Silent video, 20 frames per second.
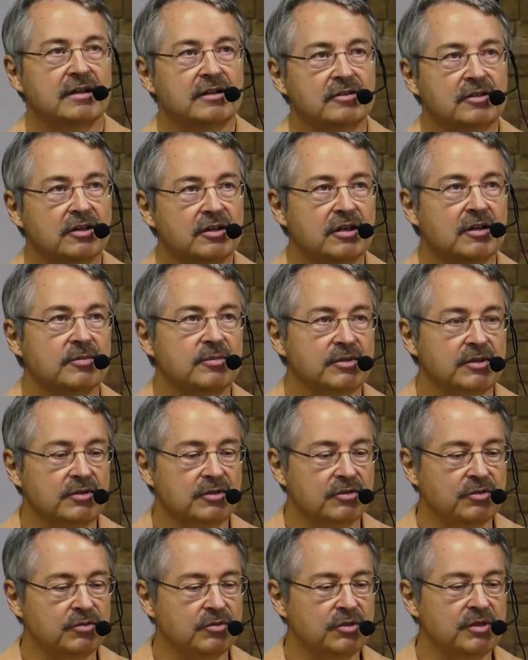and I look up and there
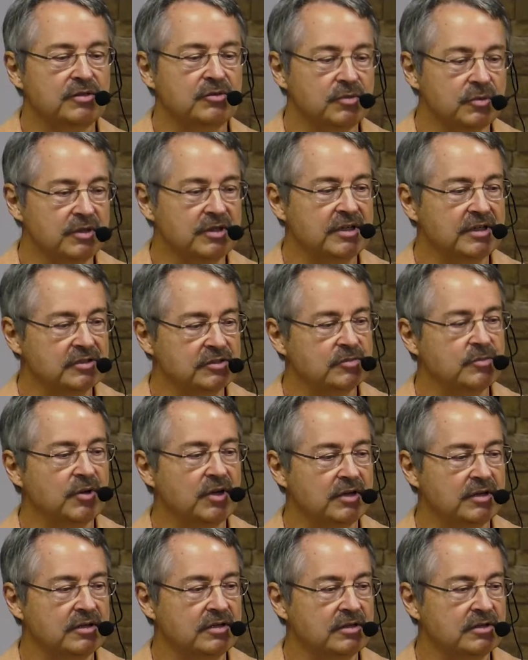are 3 20-inch
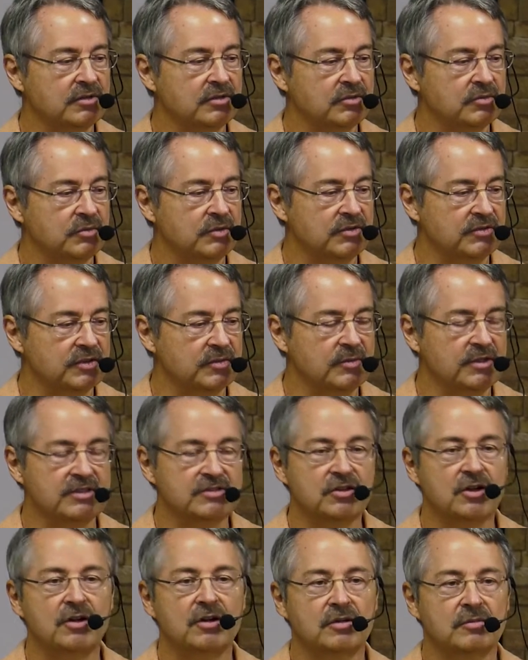monitors with
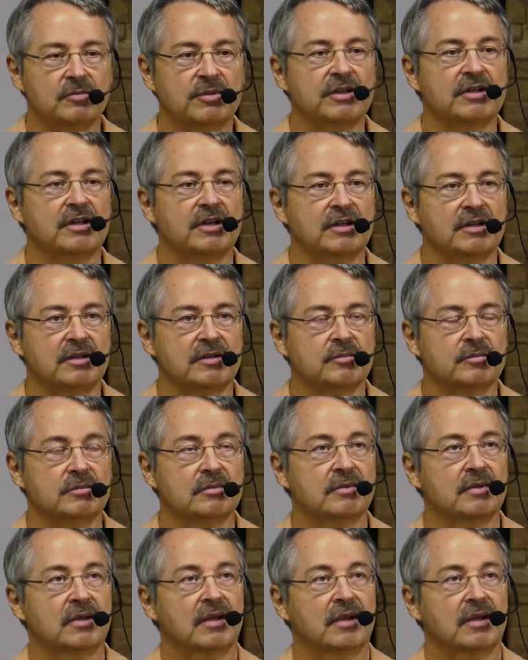somebody's heart beating on them.